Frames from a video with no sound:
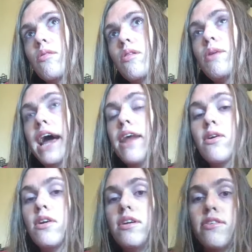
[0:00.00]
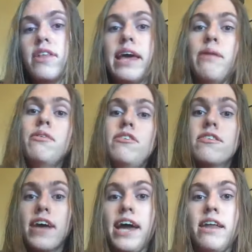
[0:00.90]
when I learn a different language,
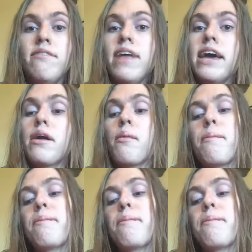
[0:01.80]
it's kind of like